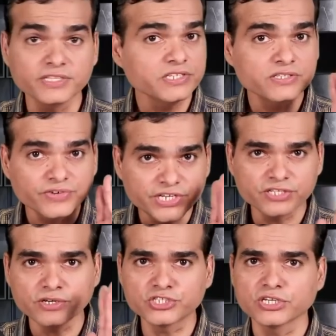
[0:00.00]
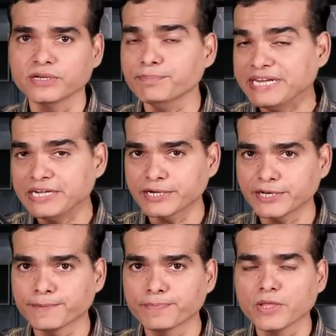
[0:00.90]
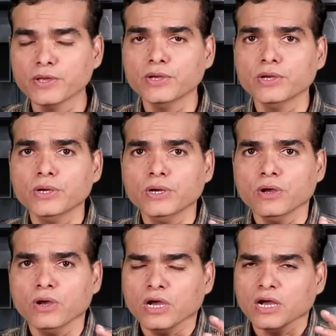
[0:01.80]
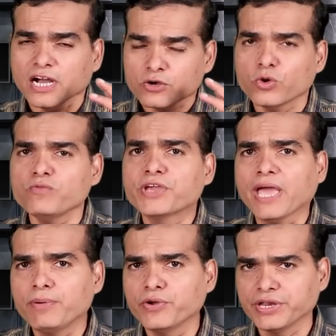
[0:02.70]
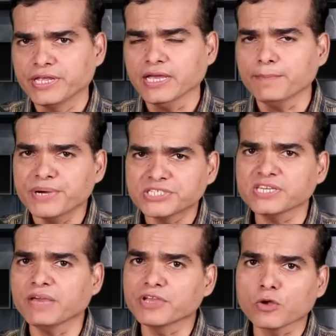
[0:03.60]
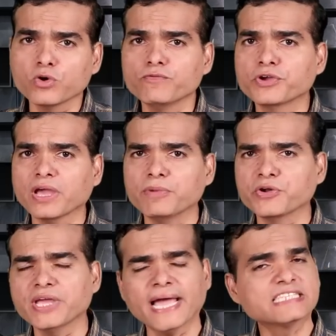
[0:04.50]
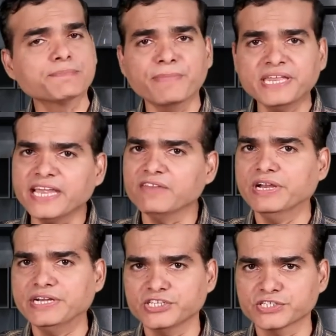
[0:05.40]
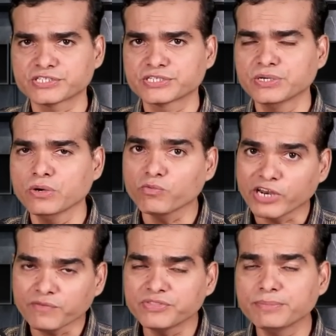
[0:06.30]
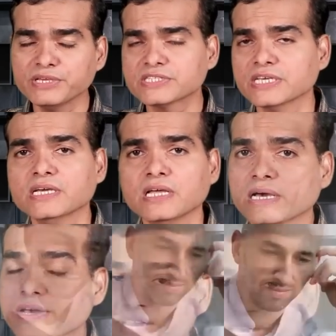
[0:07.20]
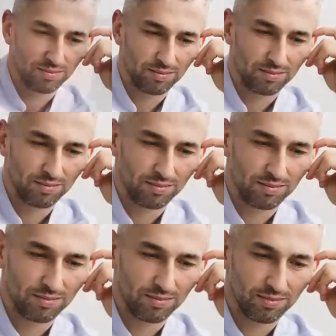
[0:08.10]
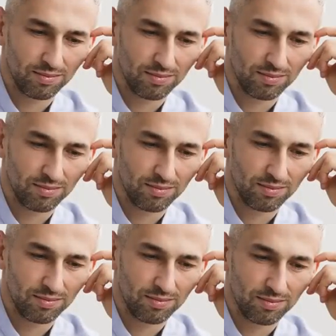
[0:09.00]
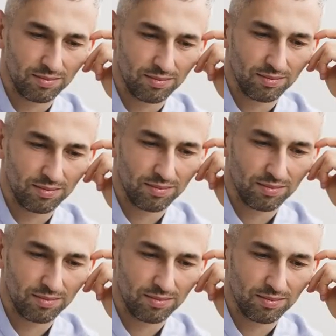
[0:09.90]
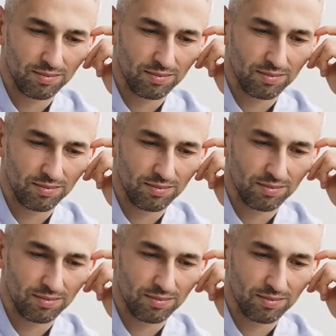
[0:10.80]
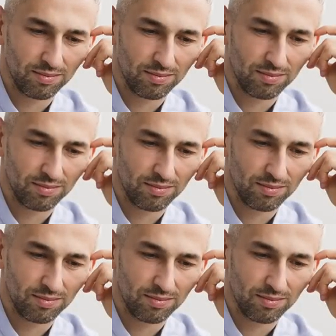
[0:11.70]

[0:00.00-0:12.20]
This is the research being done. A good vocabulary, a person having a good vocabulary has many advantages. One of them is reading. He can read many books as he wants and he can grasp them